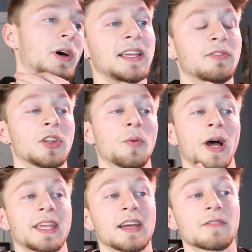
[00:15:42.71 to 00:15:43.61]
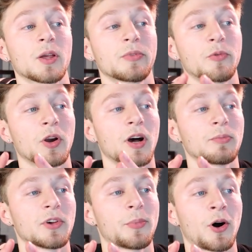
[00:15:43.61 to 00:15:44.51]
Even though my kickflips weren't
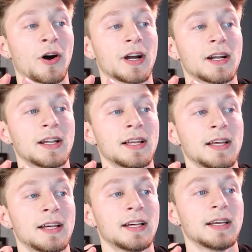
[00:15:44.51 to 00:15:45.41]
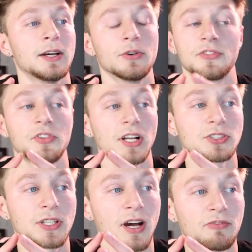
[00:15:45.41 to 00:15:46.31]
up to par, it was
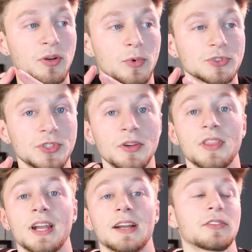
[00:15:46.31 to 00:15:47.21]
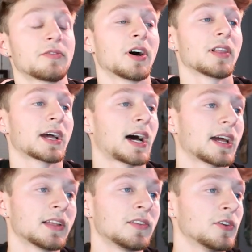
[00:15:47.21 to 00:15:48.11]
such a comfortable shoe that I just felt like
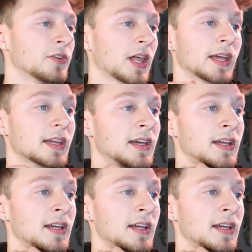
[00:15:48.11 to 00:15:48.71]
I could do like